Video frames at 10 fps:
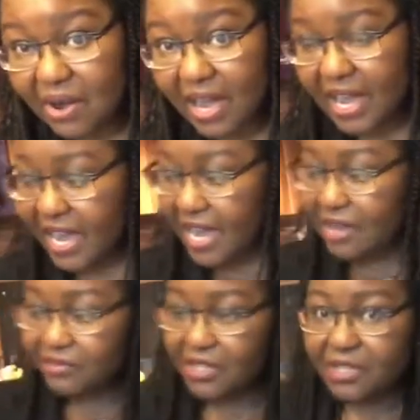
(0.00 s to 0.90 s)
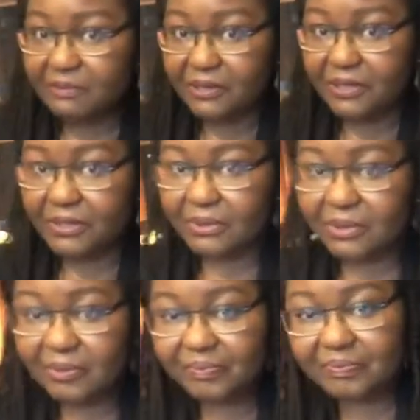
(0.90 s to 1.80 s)
I have this basil
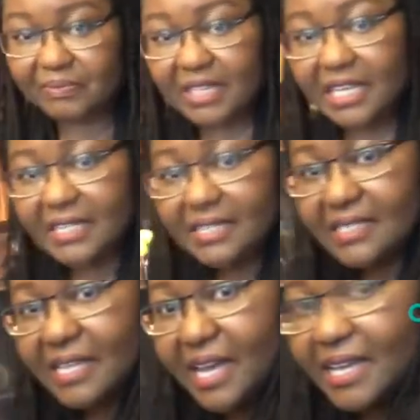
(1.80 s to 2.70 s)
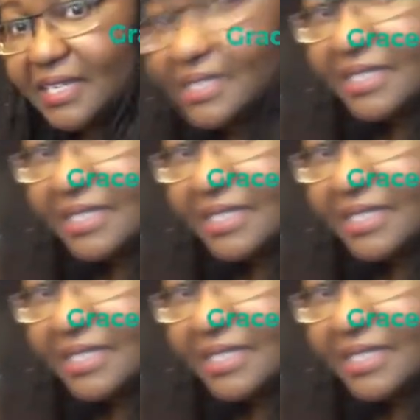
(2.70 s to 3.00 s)
inside